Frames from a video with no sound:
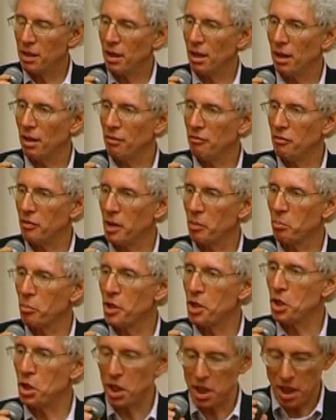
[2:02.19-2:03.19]
of
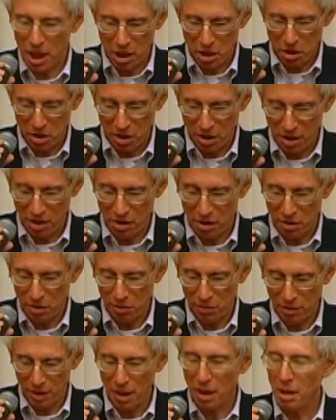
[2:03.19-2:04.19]
appreciation
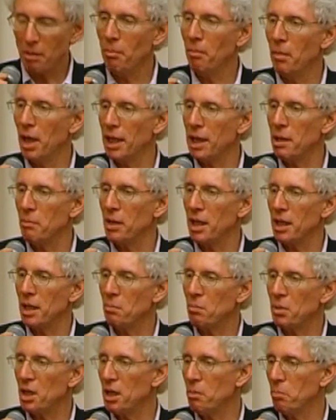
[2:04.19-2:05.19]
to many, many
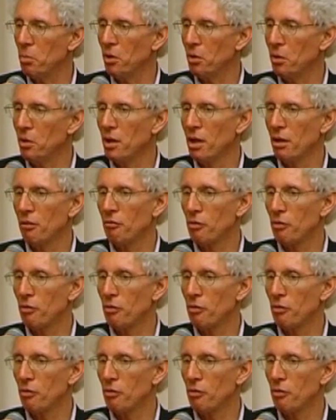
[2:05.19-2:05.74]
people.